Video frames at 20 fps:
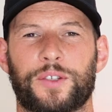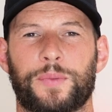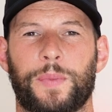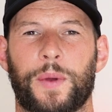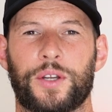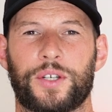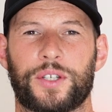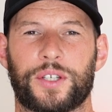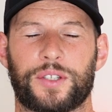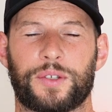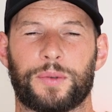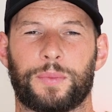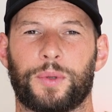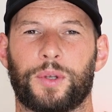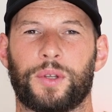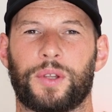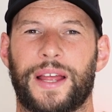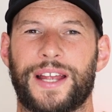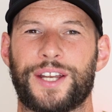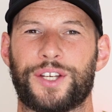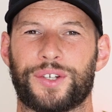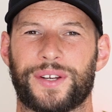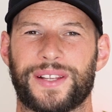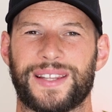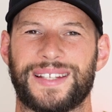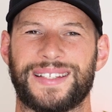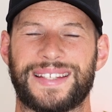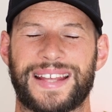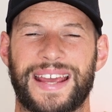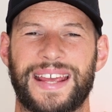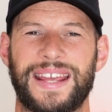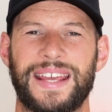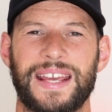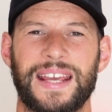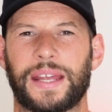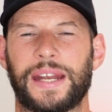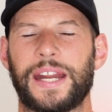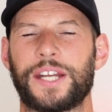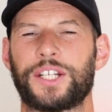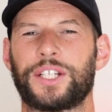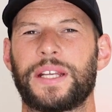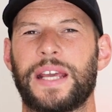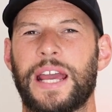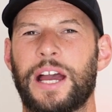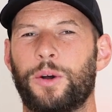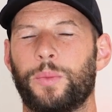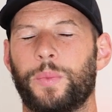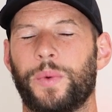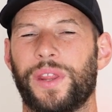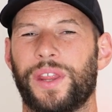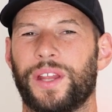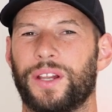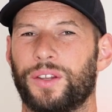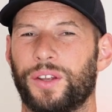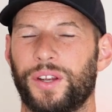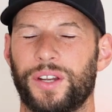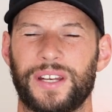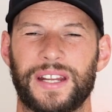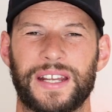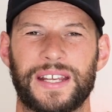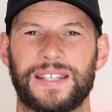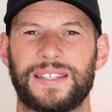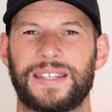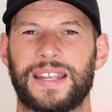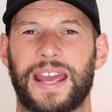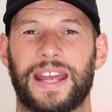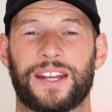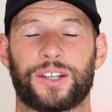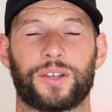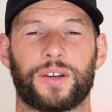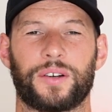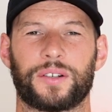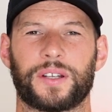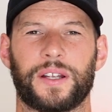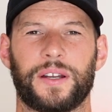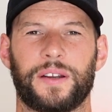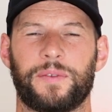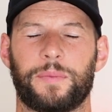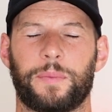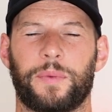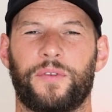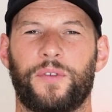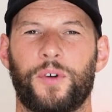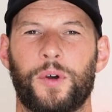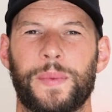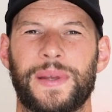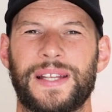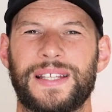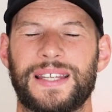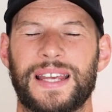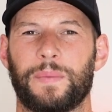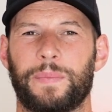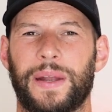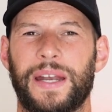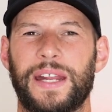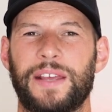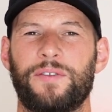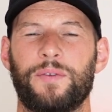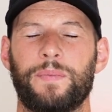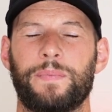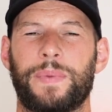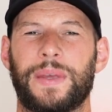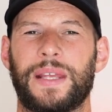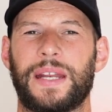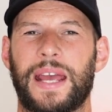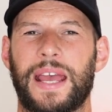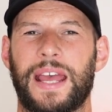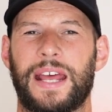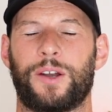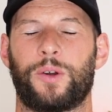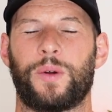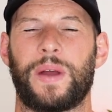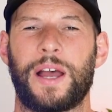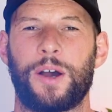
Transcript: exposure to blue light during the day can actually help with alertness and cognitive performance, but even better, it'll